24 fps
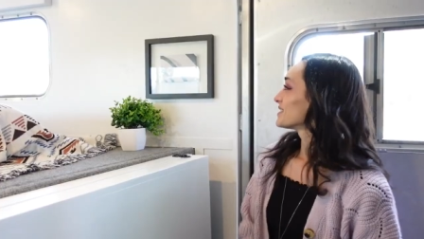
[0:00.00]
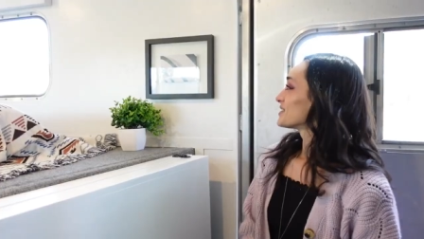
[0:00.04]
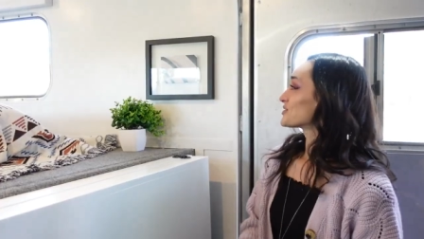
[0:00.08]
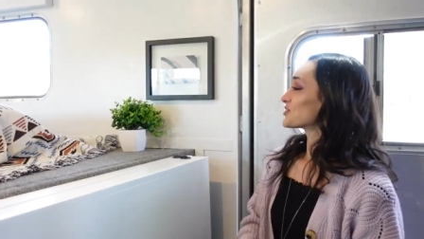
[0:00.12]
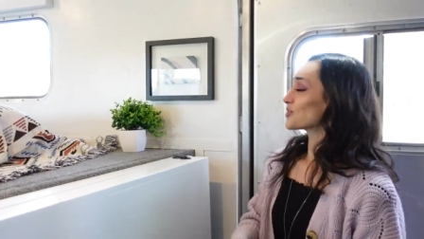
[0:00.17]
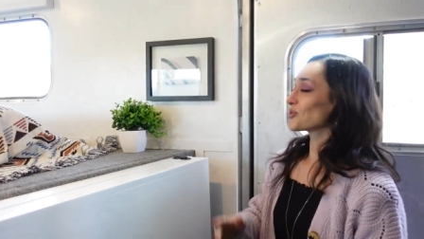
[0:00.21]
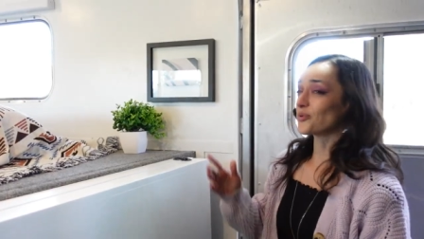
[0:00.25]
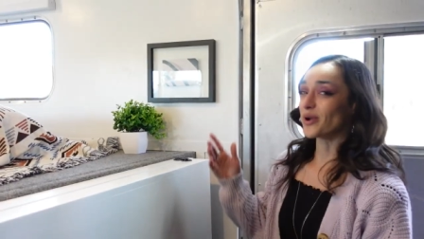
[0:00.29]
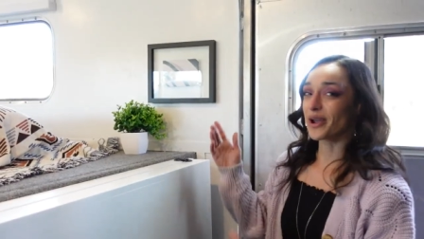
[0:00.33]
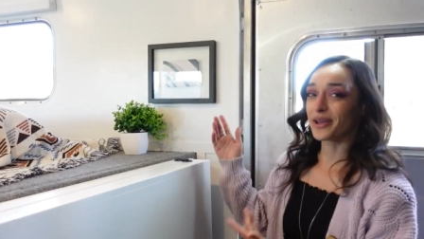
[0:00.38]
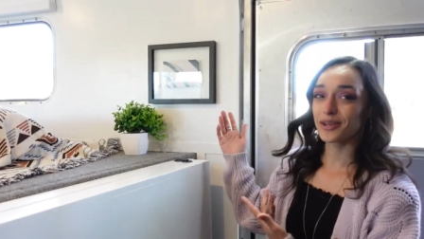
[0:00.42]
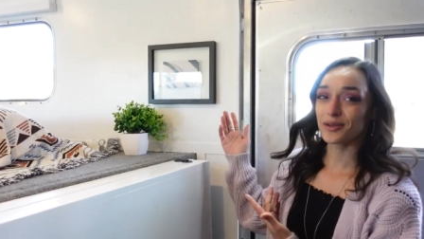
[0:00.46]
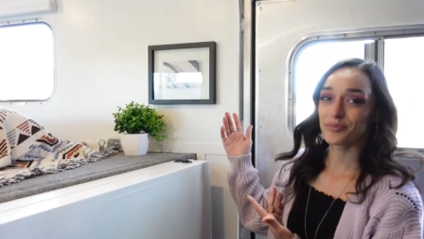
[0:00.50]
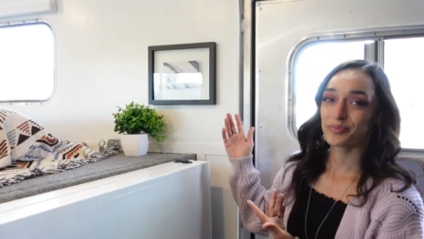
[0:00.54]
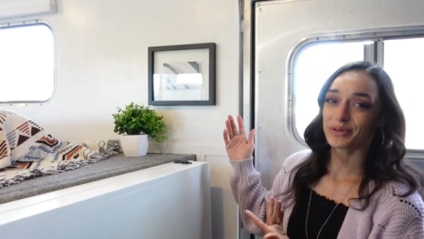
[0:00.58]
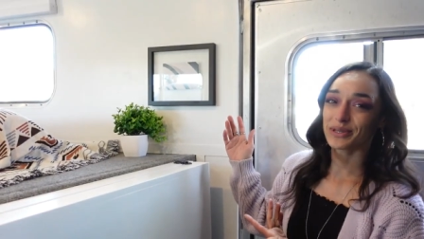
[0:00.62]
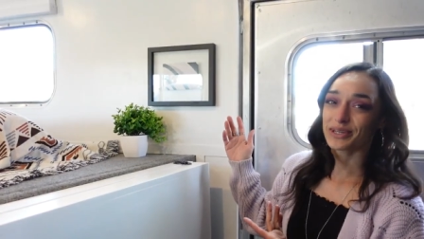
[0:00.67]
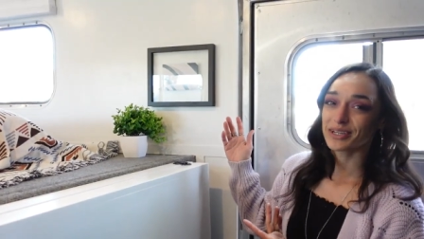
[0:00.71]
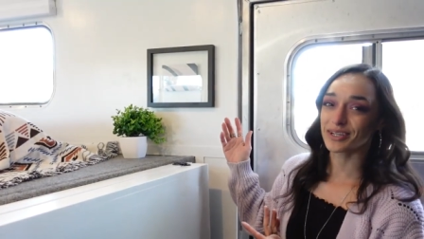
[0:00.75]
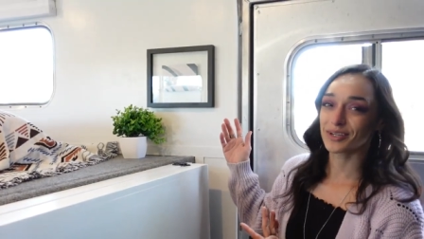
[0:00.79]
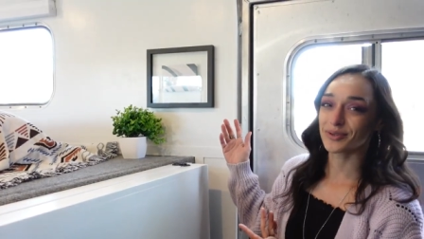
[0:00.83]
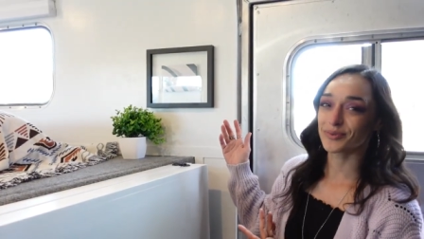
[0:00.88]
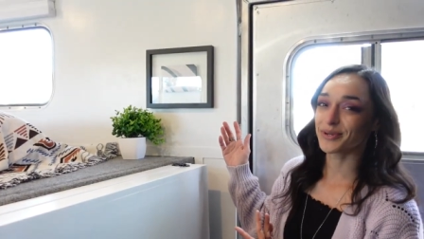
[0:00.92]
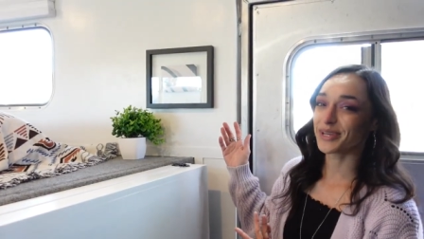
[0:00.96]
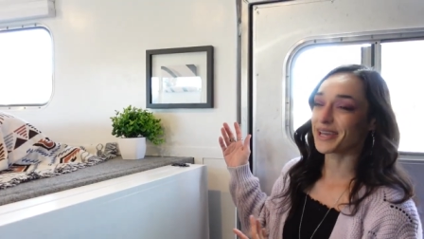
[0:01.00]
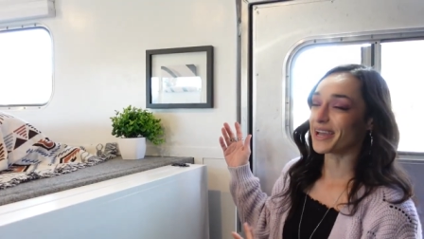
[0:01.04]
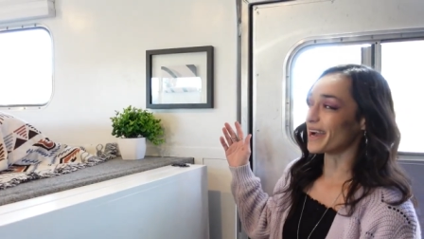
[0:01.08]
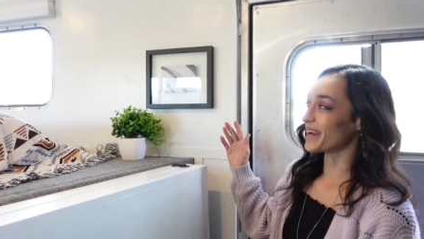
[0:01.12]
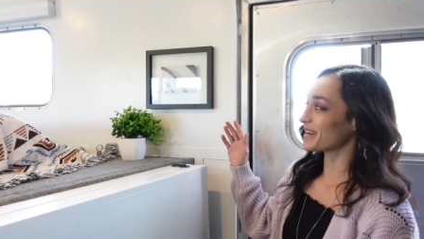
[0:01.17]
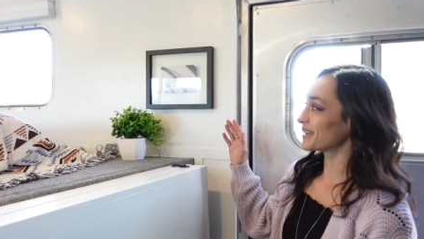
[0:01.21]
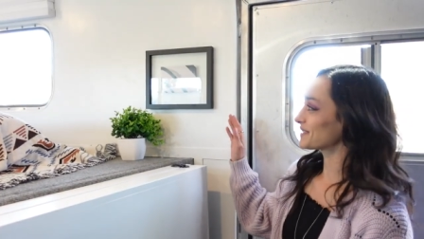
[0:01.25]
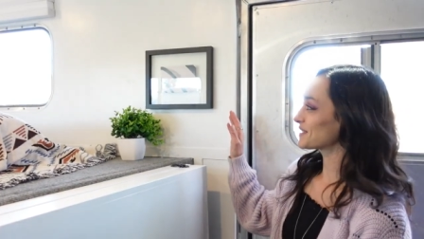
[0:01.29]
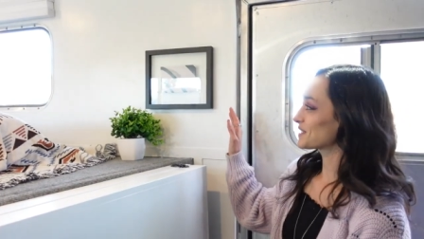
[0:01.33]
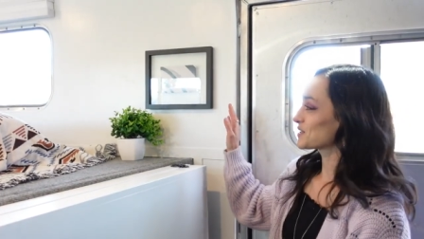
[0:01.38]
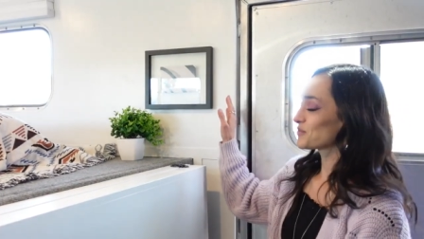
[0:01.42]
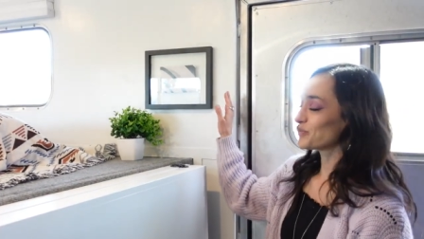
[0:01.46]
So right up here, we
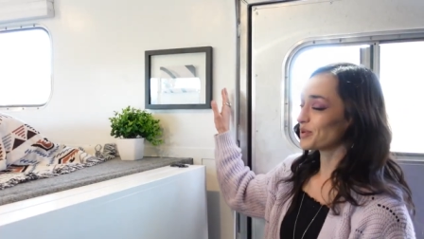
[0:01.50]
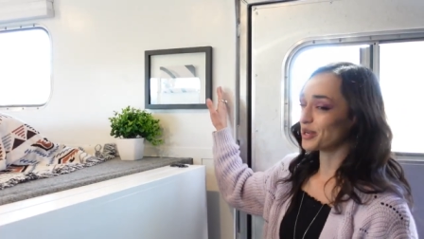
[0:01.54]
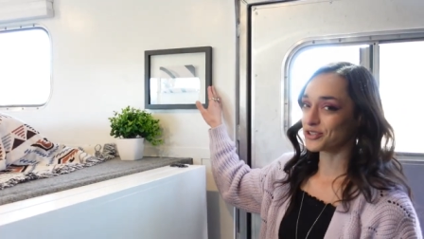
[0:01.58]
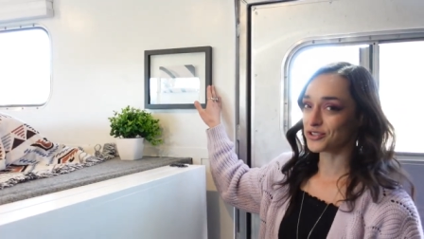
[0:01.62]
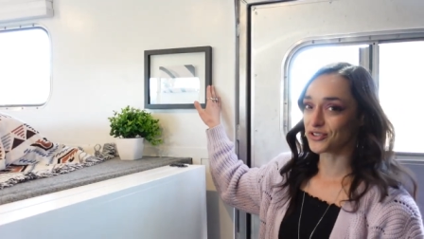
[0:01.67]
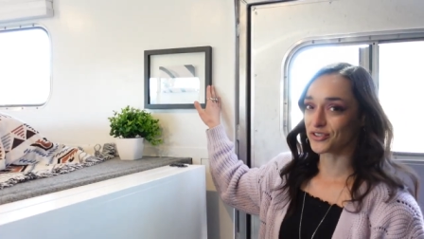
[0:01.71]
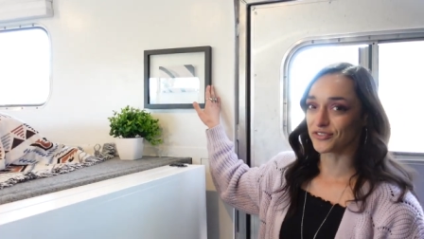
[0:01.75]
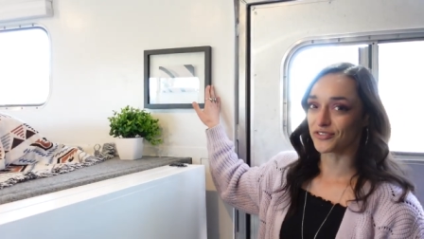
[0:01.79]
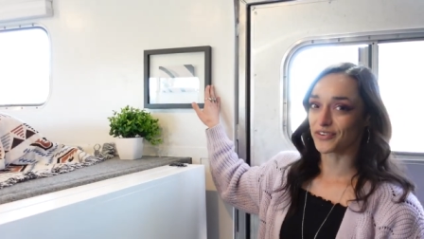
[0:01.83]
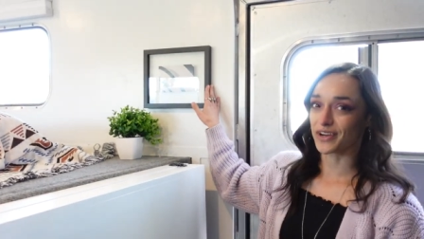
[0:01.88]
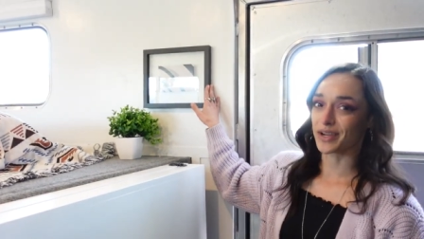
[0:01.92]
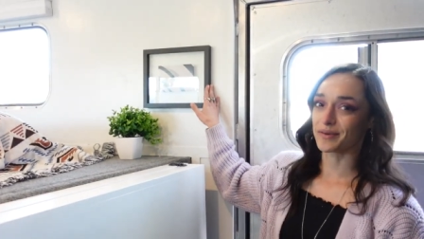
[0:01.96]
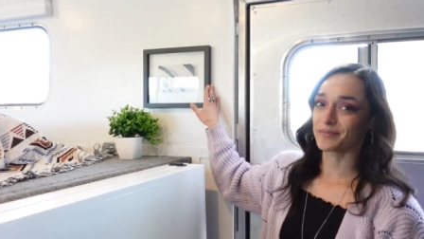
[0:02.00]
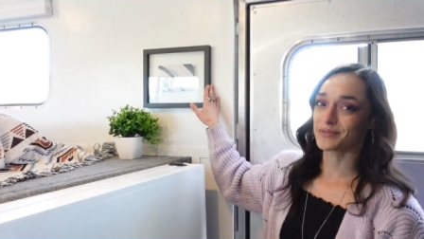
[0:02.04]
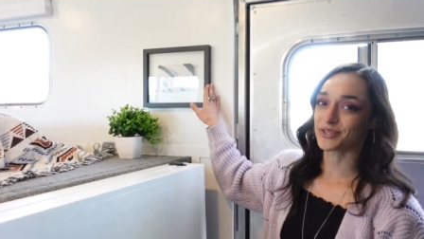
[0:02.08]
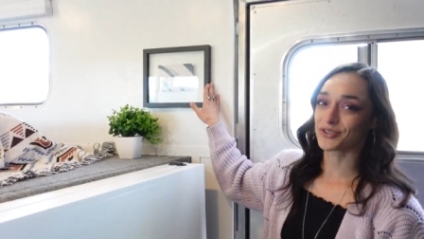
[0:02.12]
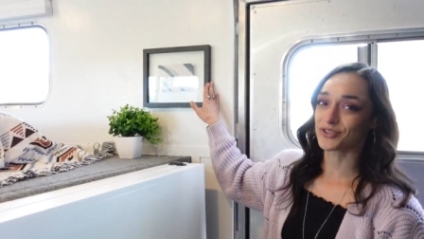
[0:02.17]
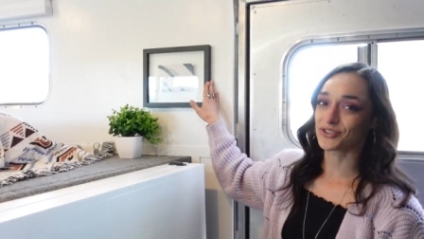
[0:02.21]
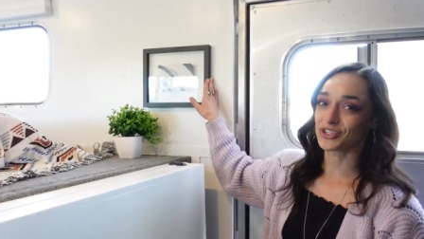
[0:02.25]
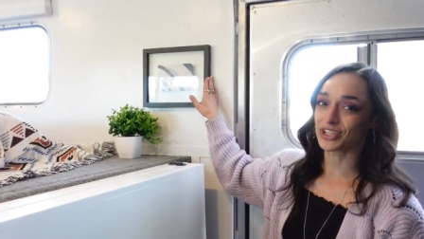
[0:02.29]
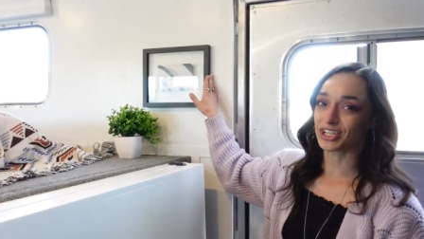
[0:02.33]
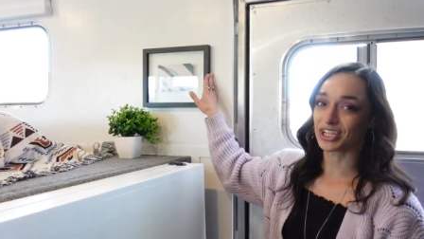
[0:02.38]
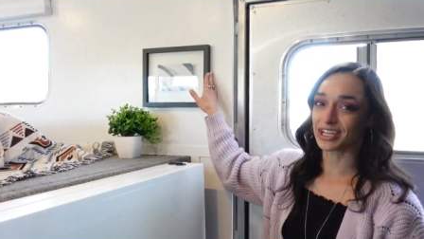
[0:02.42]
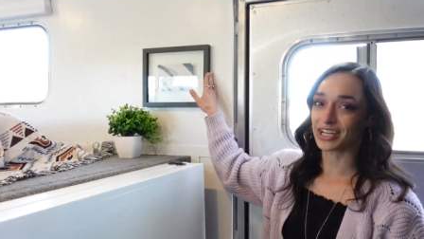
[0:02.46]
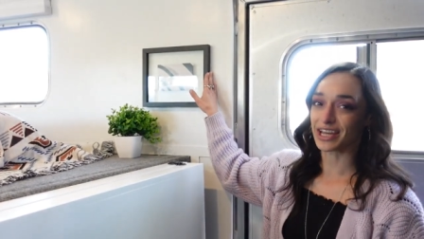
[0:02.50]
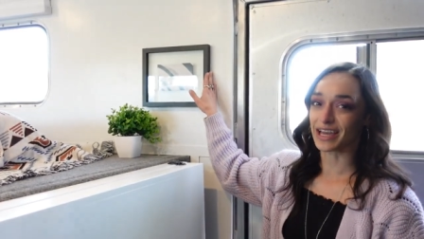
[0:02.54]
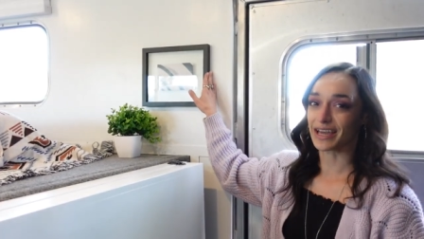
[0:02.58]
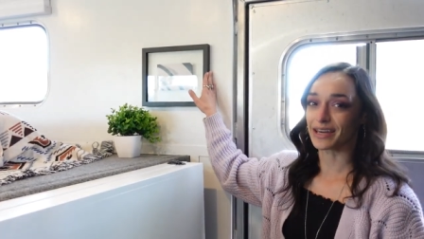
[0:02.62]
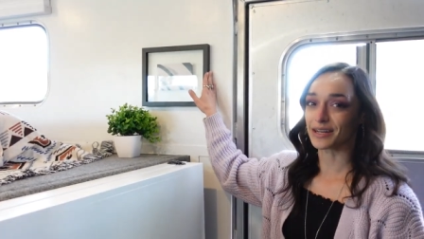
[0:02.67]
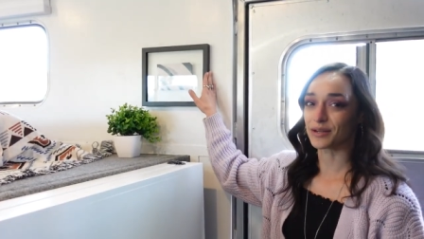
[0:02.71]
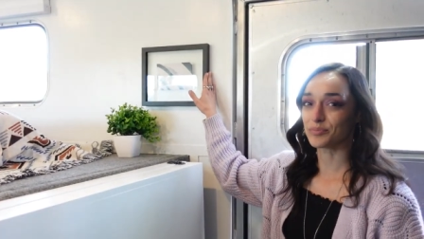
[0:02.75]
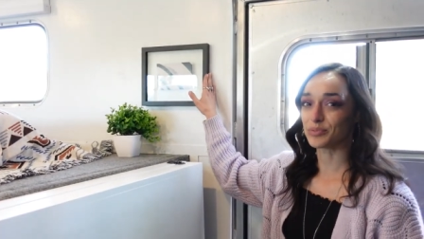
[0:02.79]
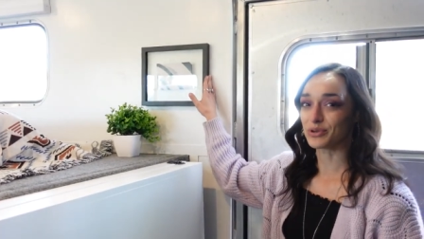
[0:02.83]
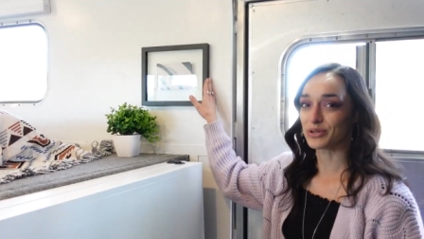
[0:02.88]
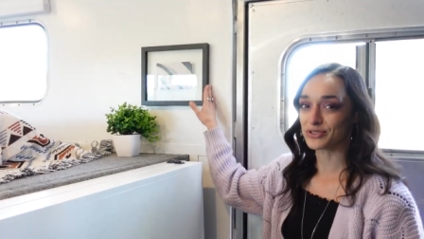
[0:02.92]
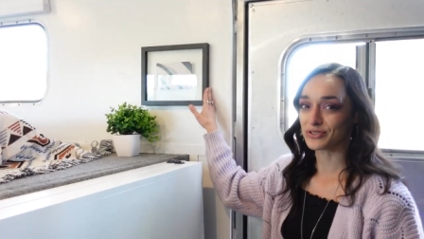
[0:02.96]
added this picture frame so she can
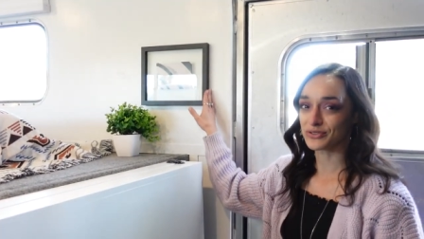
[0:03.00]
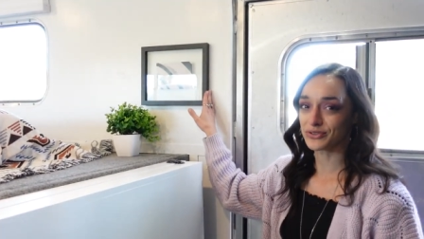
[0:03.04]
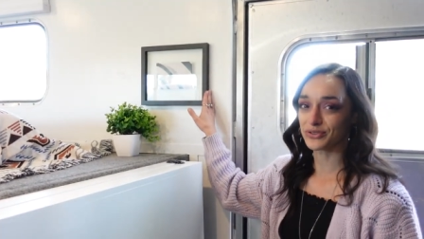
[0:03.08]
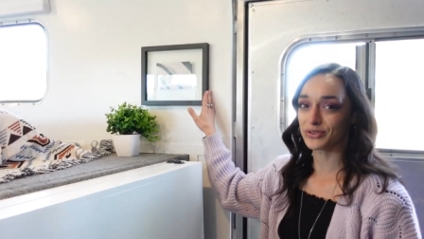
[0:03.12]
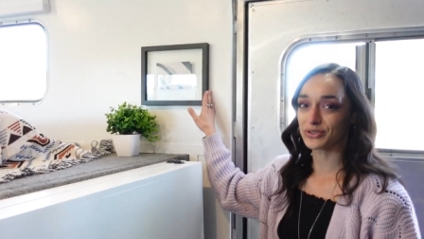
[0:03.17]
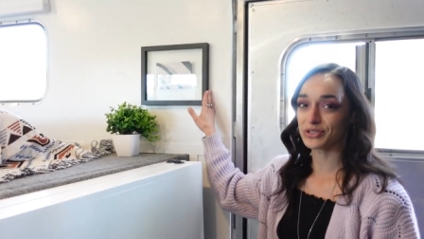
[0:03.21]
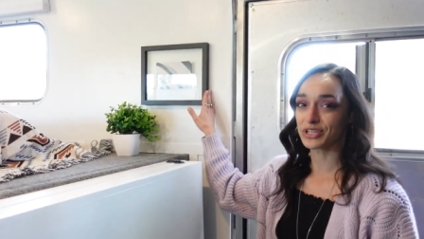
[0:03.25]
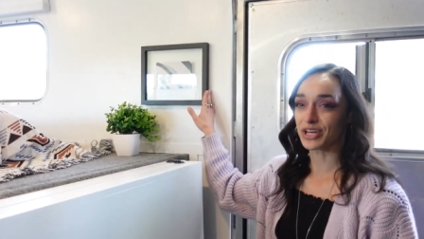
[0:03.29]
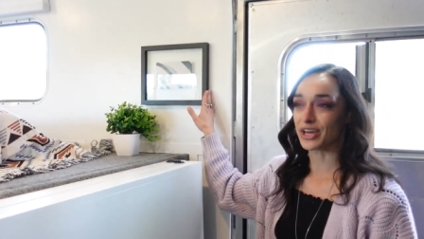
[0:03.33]
add a personal